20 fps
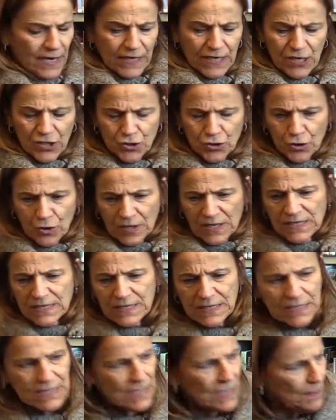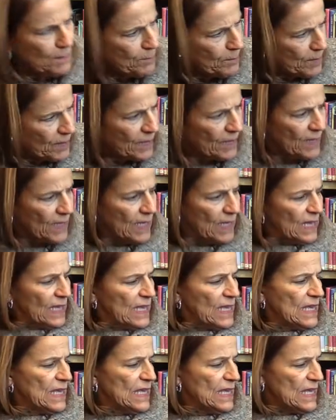and he took deep,
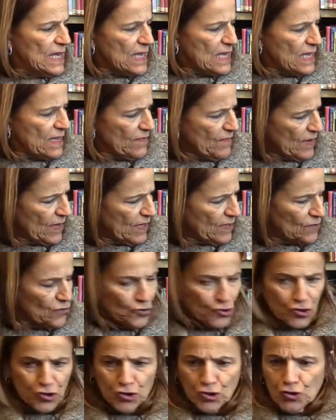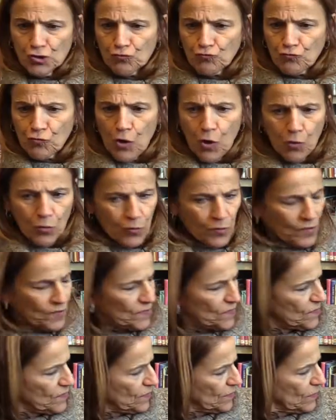even
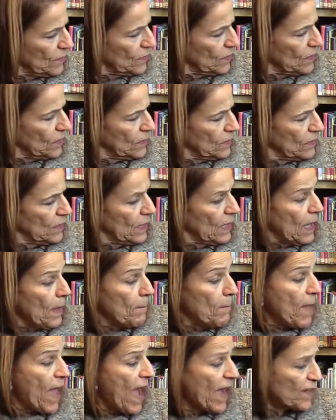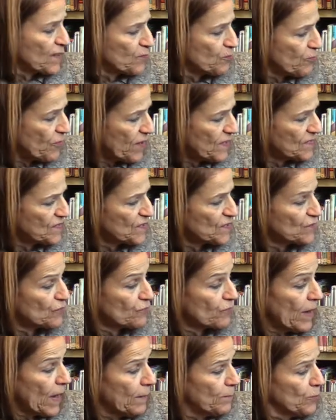strokes. Max braced his
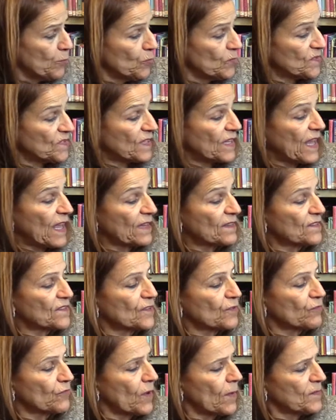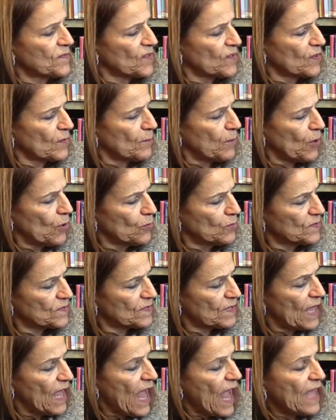red boots against the ribs of the
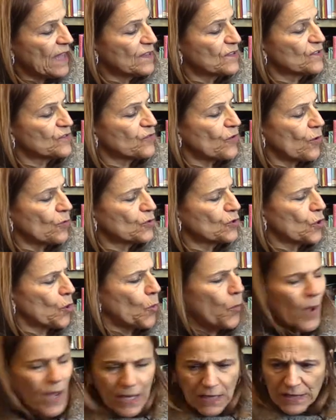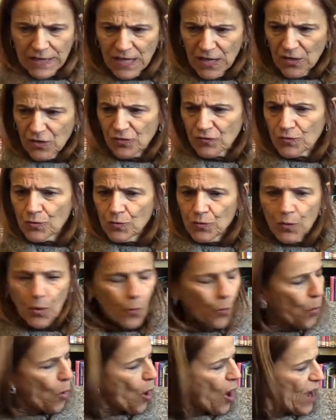boats and stroked quickly through the
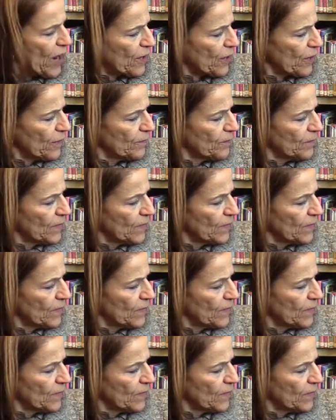water.